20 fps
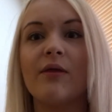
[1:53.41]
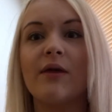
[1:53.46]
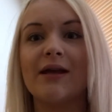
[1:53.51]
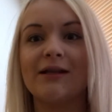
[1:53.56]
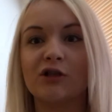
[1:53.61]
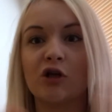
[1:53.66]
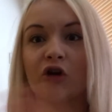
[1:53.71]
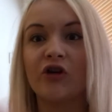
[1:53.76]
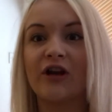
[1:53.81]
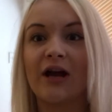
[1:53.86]

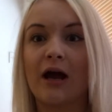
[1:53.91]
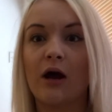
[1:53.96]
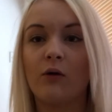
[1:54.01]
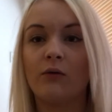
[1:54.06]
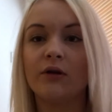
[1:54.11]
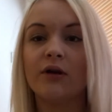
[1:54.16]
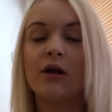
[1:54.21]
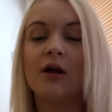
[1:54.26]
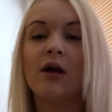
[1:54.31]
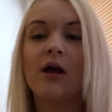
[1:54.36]
it's gone
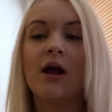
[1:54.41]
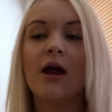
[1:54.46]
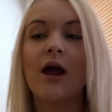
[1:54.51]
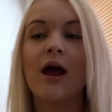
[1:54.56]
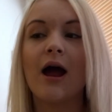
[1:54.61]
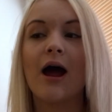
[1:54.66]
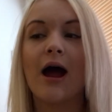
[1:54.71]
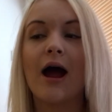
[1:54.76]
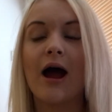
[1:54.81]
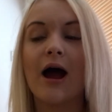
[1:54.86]
down.
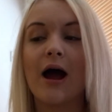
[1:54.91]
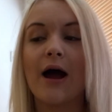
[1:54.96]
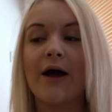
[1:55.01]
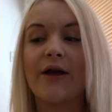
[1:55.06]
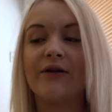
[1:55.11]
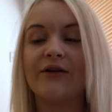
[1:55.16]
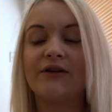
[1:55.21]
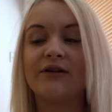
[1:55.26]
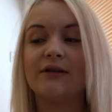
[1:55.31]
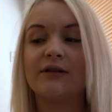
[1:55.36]

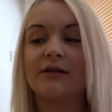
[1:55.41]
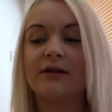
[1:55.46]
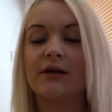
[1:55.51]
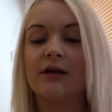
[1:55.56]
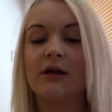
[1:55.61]
And